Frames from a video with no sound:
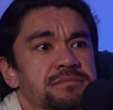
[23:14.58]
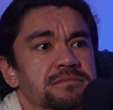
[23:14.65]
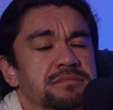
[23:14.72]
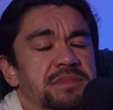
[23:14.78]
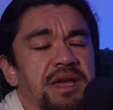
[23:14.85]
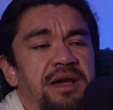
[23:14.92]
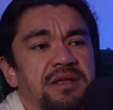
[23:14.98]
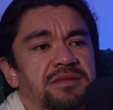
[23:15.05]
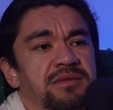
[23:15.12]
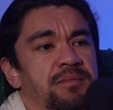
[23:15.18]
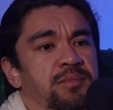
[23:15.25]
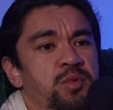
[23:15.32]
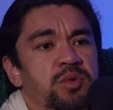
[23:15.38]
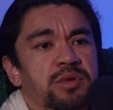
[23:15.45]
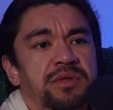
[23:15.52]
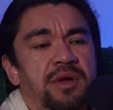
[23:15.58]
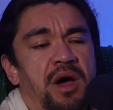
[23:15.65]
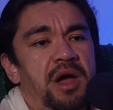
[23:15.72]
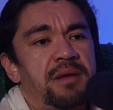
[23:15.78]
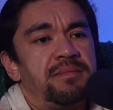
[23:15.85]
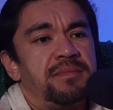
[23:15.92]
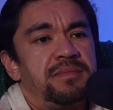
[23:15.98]
it's a brutal
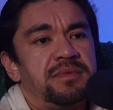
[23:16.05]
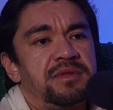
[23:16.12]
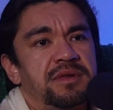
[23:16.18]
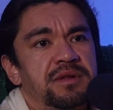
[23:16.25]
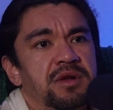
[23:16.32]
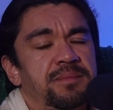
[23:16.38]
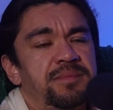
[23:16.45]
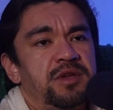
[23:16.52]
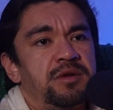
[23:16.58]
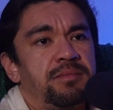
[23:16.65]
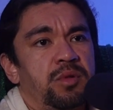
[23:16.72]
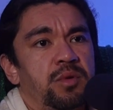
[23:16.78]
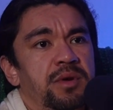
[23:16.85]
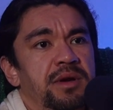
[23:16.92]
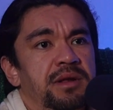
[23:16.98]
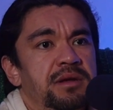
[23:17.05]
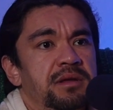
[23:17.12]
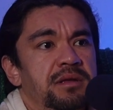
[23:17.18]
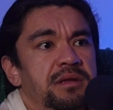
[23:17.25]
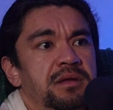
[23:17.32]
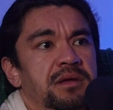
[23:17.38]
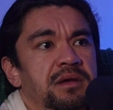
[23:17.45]
time to not be employed.
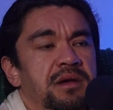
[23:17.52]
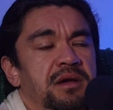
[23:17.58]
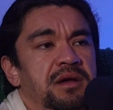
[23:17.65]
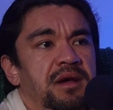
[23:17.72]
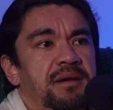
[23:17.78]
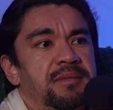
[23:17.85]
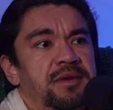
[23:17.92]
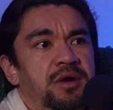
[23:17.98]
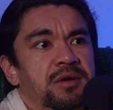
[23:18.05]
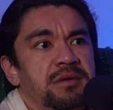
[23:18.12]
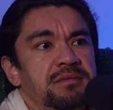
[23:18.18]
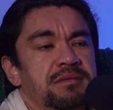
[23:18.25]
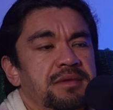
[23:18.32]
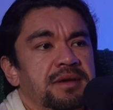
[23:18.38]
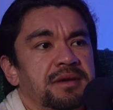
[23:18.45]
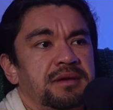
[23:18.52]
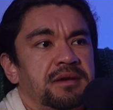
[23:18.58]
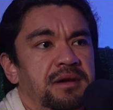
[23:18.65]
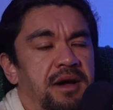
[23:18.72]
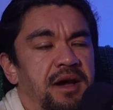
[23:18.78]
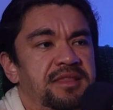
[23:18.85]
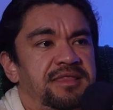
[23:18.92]

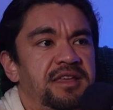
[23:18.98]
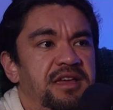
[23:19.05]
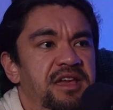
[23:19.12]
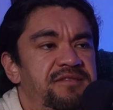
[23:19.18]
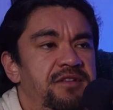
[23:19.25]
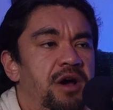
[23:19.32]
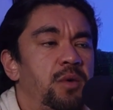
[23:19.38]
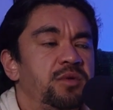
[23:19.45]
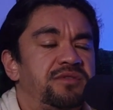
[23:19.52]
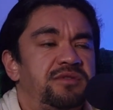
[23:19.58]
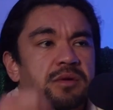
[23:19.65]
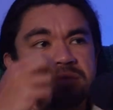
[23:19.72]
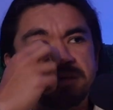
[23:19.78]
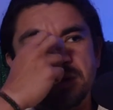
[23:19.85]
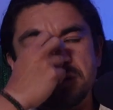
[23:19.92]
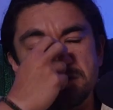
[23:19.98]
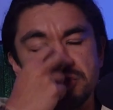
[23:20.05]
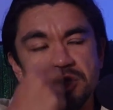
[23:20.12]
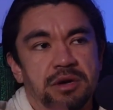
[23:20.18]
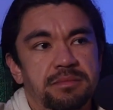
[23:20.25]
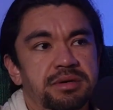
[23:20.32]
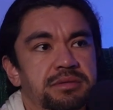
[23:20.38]
I think even I would struggle to get a
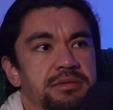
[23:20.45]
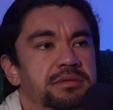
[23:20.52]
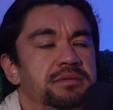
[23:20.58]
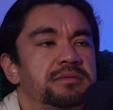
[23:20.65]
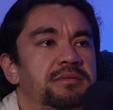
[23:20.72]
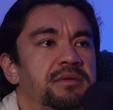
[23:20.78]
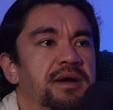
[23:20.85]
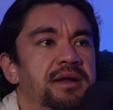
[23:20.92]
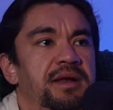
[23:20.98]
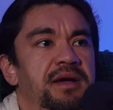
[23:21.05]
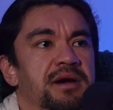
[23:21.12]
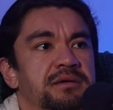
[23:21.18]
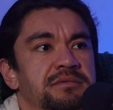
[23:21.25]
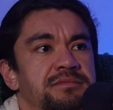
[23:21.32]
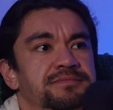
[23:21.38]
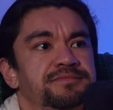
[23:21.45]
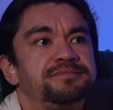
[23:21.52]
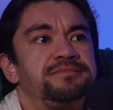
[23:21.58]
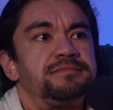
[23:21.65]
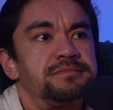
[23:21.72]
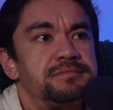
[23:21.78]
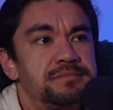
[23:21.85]
job right now,
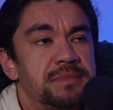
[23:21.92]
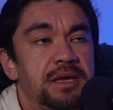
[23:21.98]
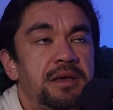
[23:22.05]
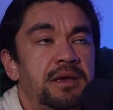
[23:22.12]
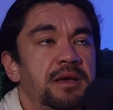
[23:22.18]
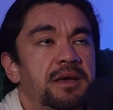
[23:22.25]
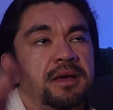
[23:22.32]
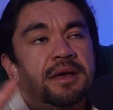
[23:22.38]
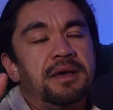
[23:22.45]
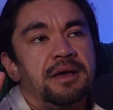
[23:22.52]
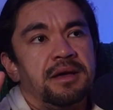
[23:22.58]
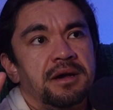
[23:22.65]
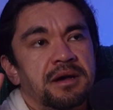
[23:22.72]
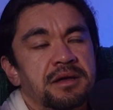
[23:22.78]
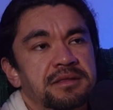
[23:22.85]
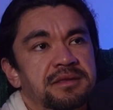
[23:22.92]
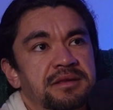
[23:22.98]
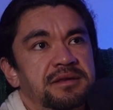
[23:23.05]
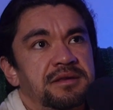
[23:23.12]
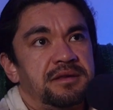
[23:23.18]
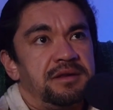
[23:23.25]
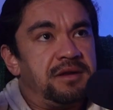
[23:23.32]

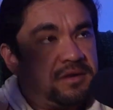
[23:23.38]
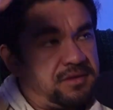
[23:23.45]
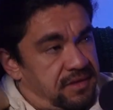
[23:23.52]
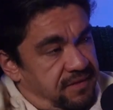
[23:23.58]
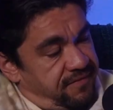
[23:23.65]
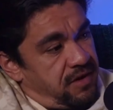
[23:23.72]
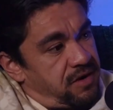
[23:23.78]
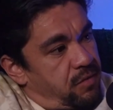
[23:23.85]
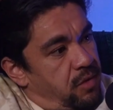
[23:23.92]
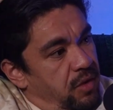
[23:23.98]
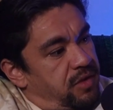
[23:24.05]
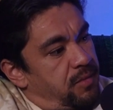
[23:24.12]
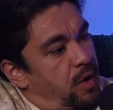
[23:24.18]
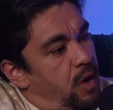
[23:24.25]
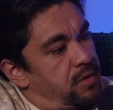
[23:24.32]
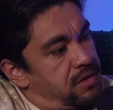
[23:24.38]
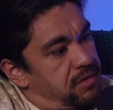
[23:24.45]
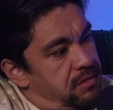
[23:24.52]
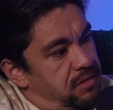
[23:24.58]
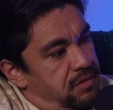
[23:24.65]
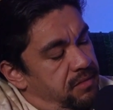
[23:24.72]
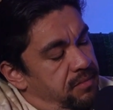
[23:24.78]
to find a role at the moment.
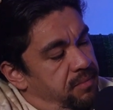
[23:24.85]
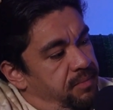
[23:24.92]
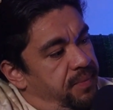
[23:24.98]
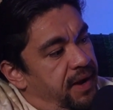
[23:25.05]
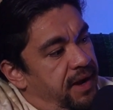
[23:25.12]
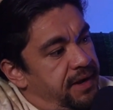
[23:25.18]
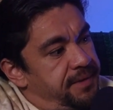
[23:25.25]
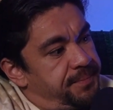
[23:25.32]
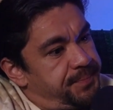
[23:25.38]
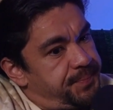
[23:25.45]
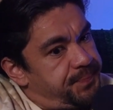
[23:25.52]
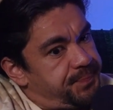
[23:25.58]
But